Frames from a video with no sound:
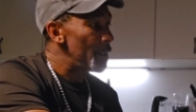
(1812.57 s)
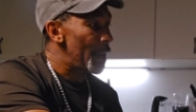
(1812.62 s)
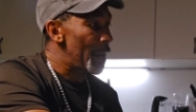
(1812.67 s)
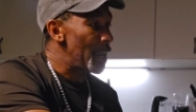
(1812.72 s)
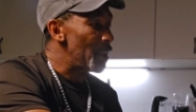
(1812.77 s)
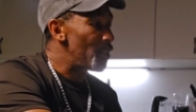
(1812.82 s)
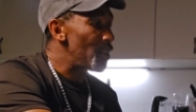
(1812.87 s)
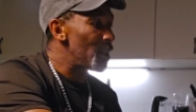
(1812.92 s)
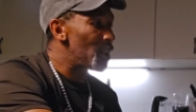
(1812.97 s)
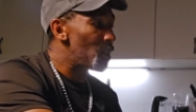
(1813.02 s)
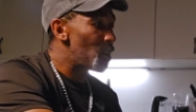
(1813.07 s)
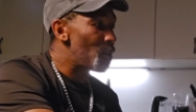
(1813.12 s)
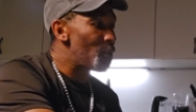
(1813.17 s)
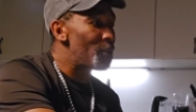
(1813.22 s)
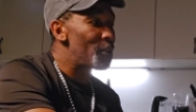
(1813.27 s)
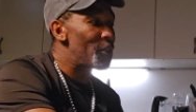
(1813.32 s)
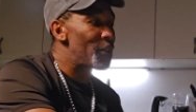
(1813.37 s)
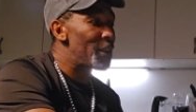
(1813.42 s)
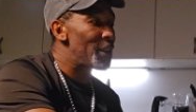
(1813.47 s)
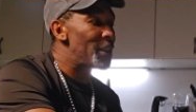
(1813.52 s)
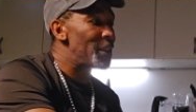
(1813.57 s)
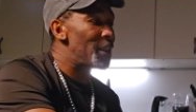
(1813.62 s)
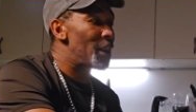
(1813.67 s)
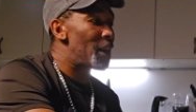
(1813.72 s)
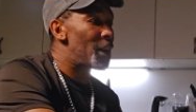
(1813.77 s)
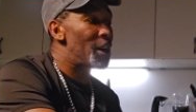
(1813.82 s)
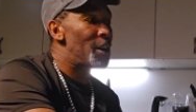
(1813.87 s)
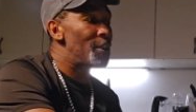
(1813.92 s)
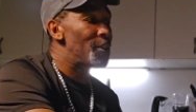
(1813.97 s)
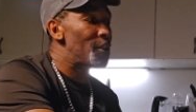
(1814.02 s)
anything lower than
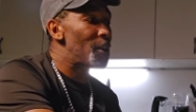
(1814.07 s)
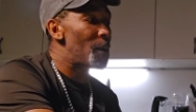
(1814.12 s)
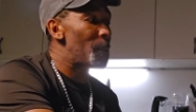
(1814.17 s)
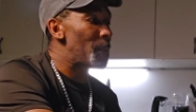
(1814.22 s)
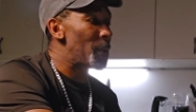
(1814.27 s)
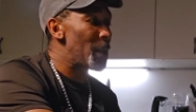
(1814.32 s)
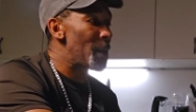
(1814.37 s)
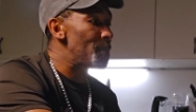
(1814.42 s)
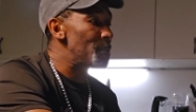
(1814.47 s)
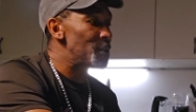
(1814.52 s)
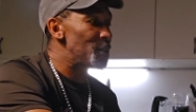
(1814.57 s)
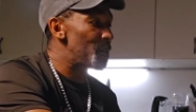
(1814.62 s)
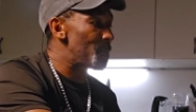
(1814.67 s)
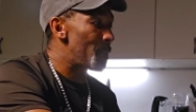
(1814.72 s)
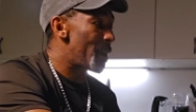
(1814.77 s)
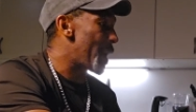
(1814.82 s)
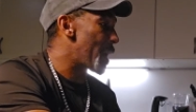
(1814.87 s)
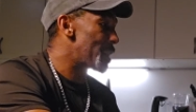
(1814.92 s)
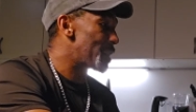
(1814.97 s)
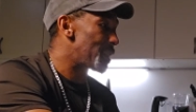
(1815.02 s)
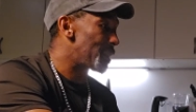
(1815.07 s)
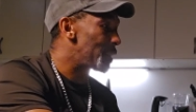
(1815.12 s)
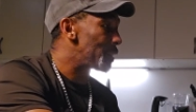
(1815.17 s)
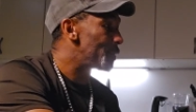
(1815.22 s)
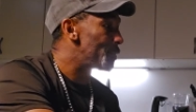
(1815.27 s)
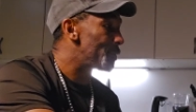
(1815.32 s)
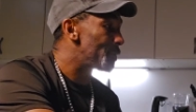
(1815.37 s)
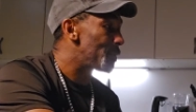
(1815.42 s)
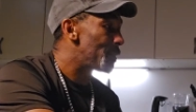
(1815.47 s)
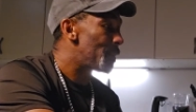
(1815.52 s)
100 RPMs, you're mashing,
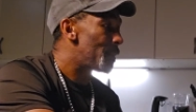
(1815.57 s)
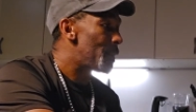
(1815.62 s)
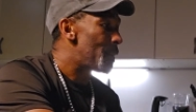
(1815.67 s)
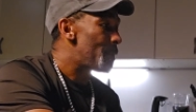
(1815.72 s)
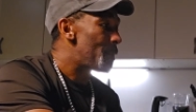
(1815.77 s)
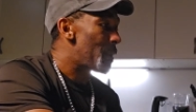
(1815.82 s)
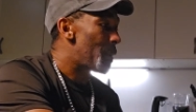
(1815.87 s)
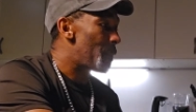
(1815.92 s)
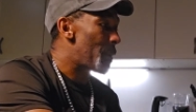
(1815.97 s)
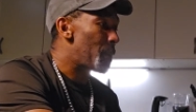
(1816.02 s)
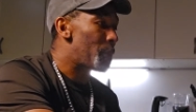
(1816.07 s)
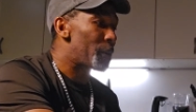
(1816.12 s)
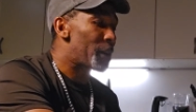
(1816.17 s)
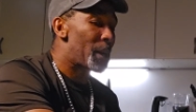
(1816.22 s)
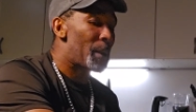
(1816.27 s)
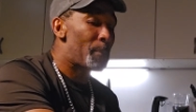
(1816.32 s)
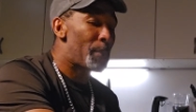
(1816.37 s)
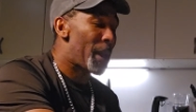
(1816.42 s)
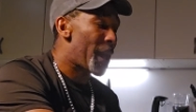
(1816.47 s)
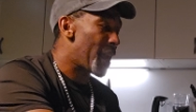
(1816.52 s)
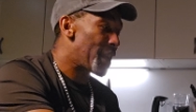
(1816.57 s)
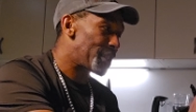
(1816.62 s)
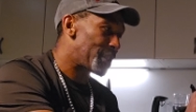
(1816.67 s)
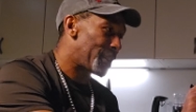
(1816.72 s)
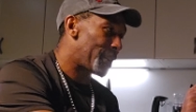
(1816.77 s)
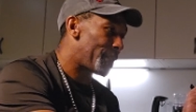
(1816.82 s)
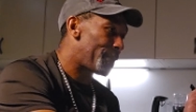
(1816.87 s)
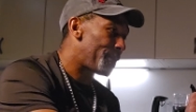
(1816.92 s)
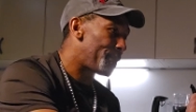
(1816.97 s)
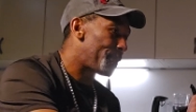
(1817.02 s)
and people are gonna pass you.